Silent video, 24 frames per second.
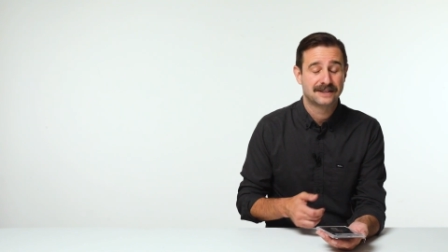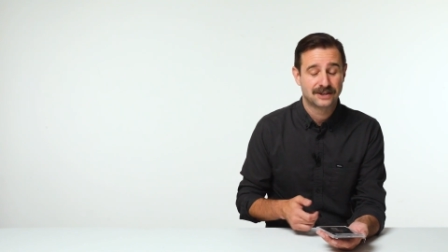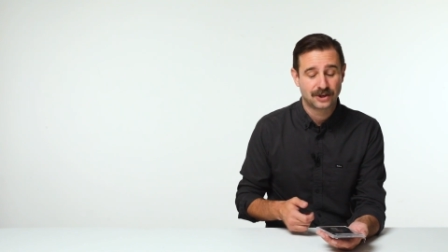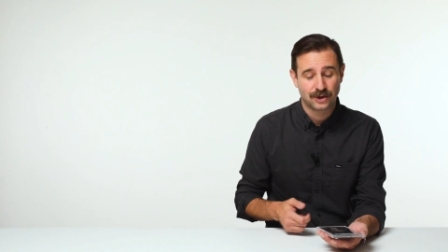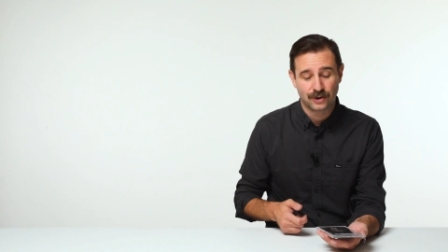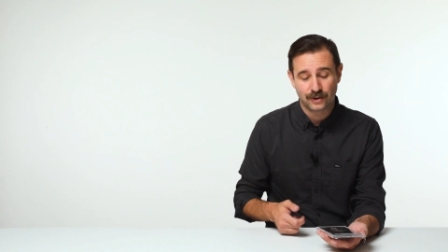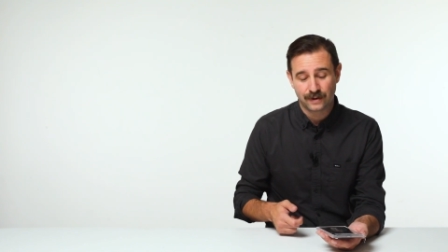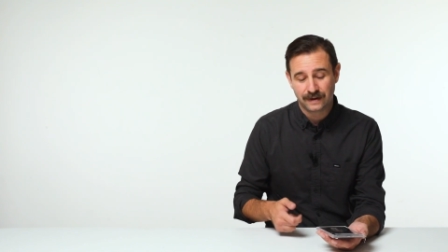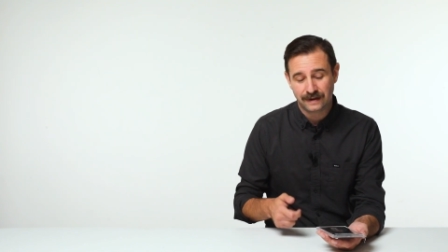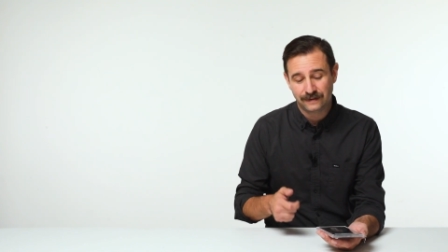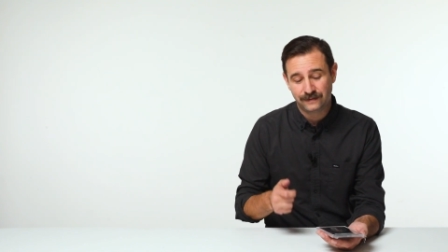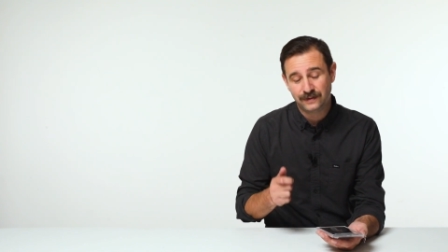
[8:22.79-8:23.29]

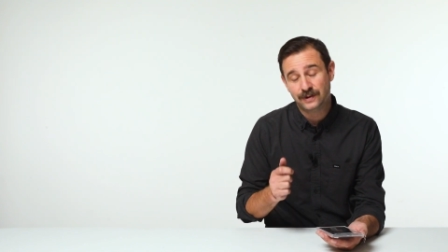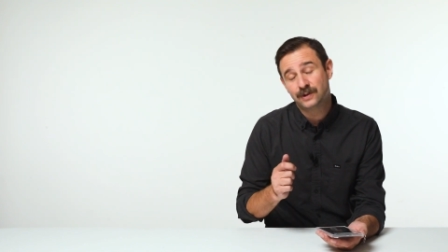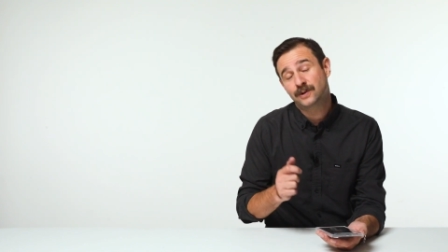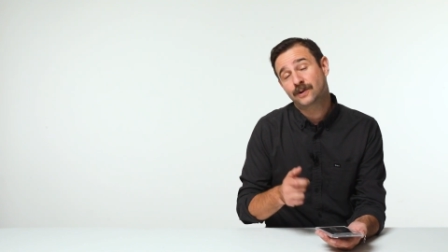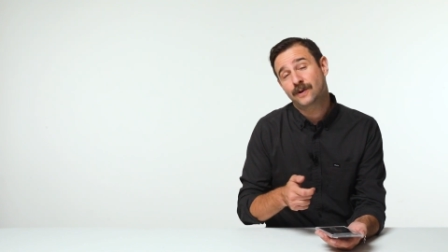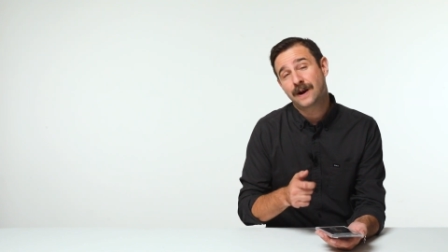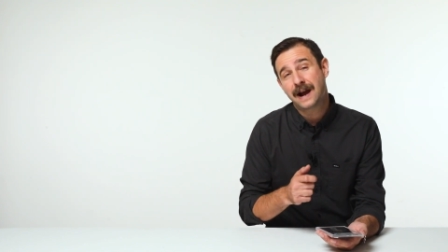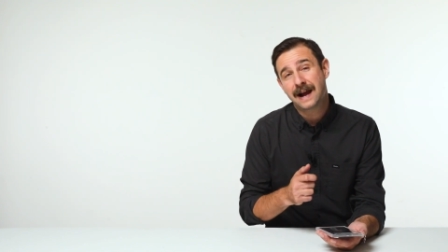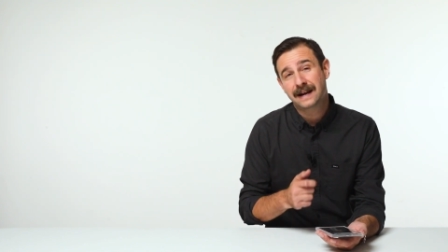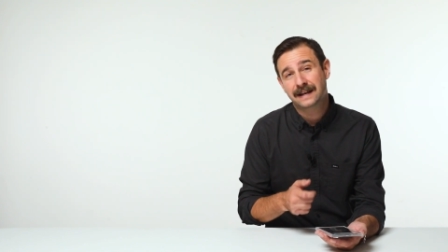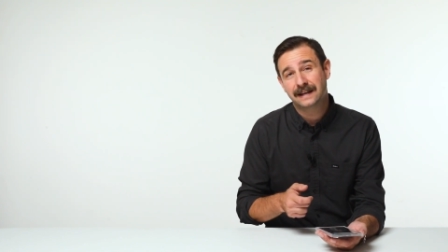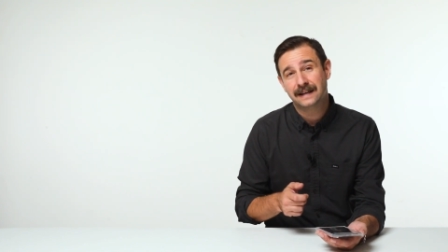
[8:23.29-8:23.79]
So if you
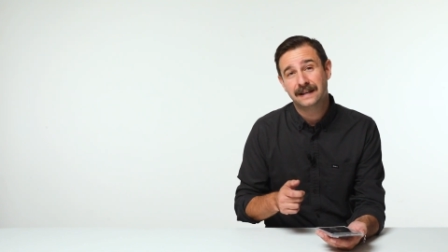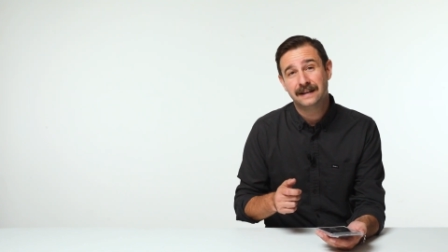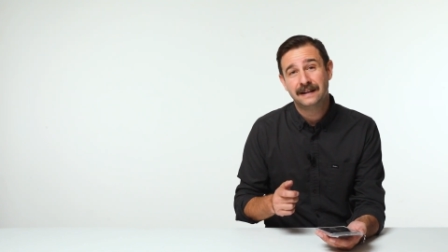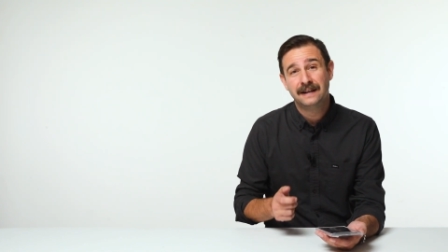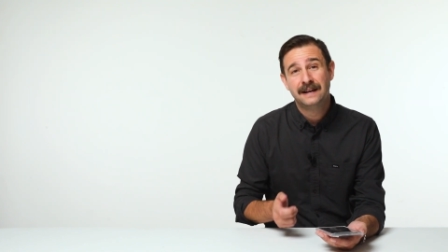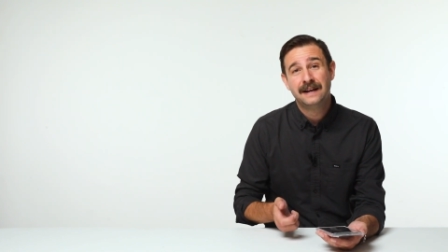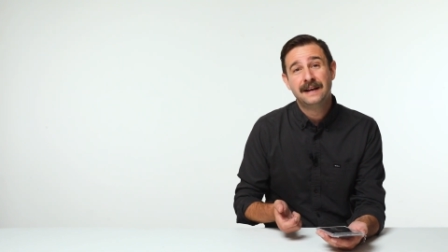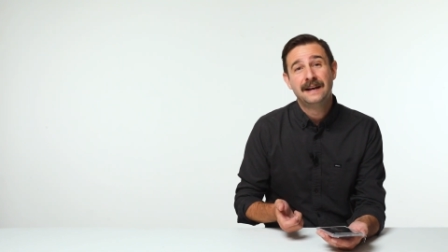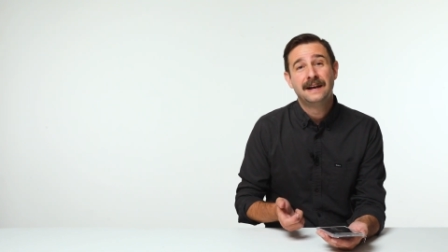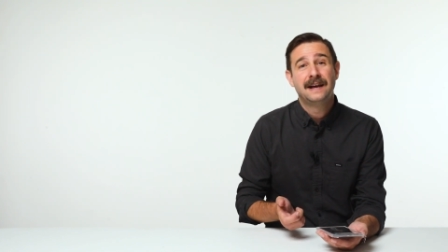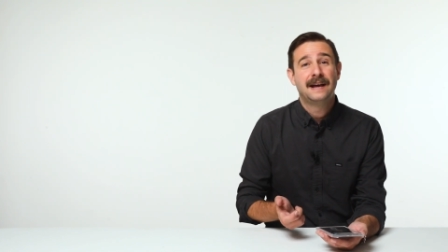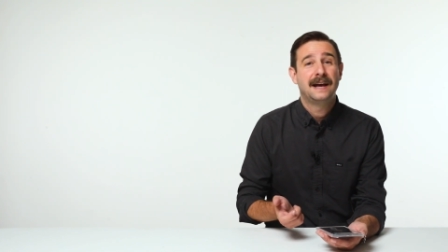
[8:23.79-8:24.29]
crack it
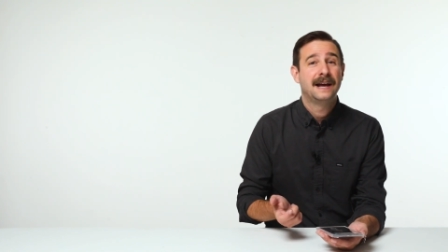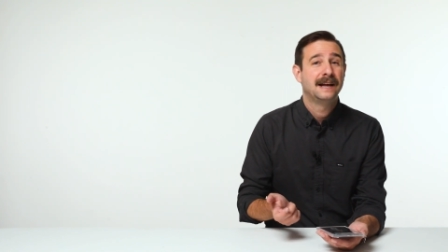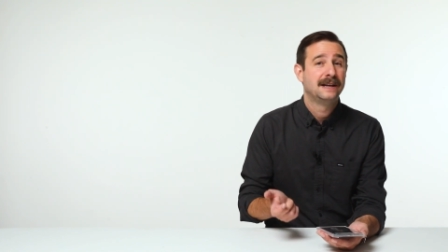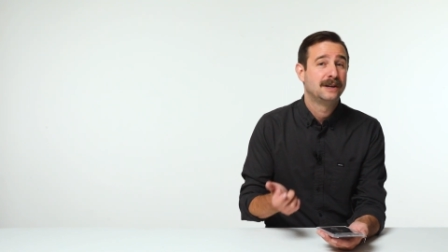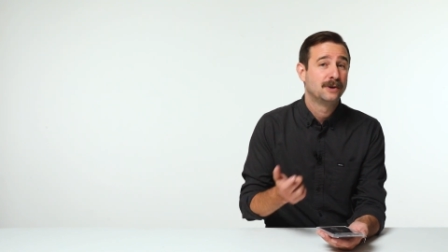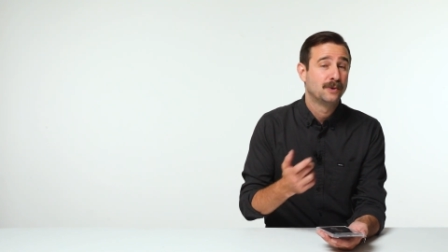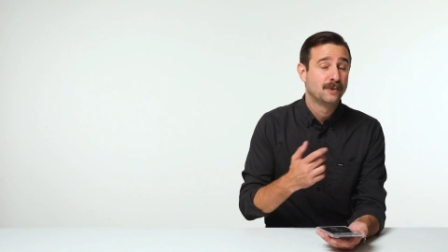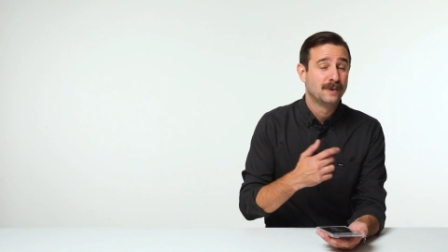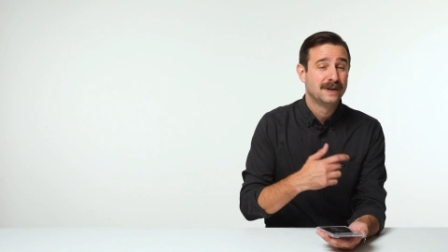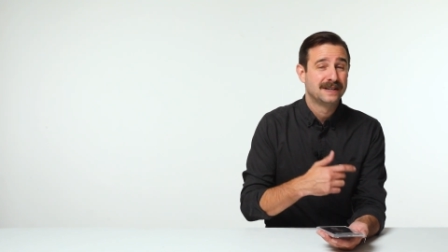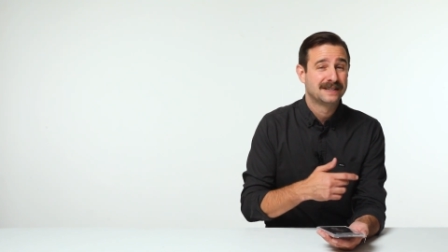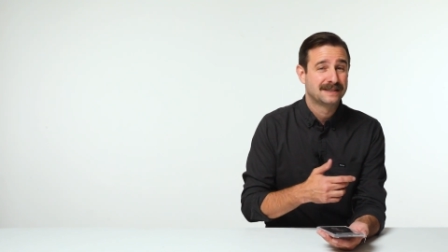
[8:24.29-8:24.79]
and
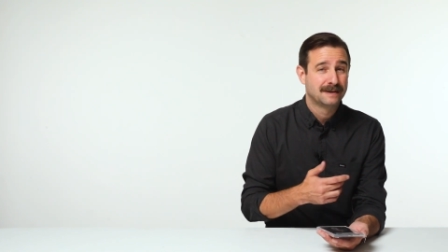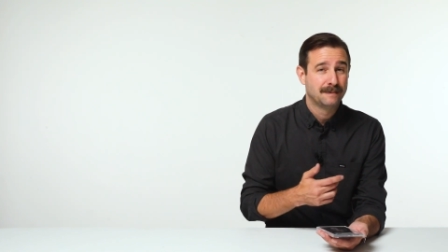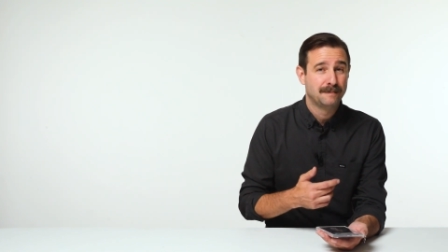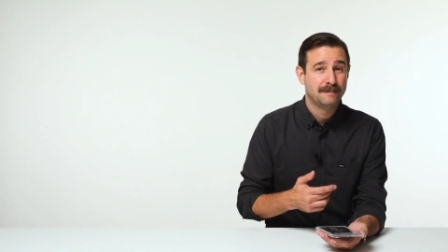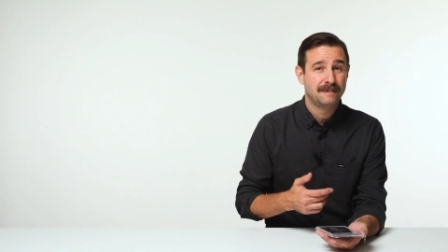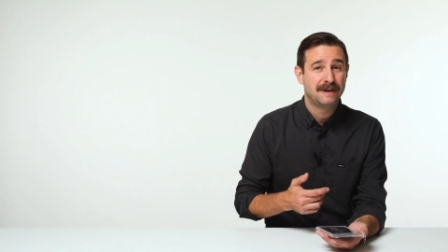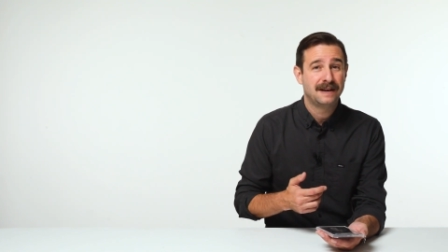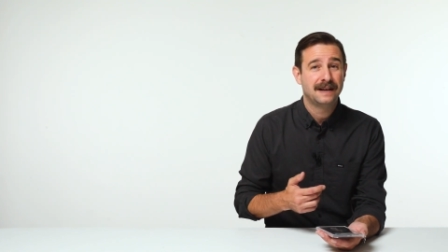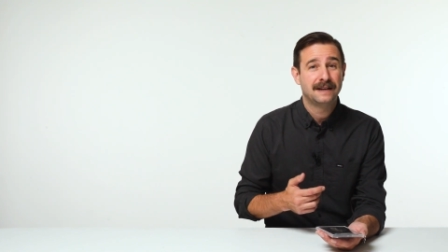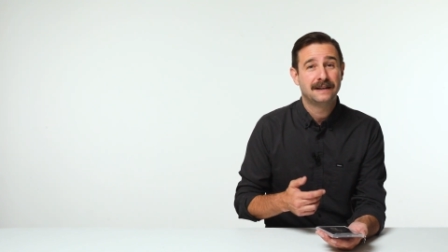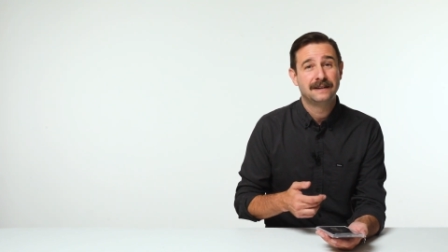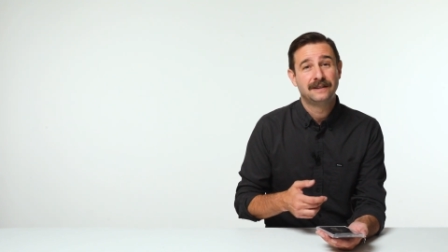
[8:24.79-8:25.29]
you
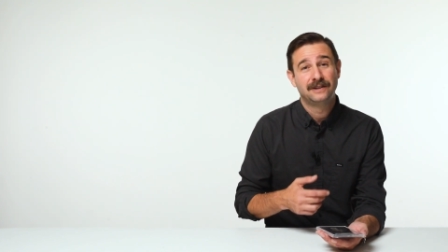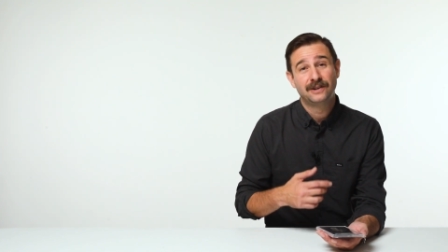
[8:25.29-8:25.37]
resubmit,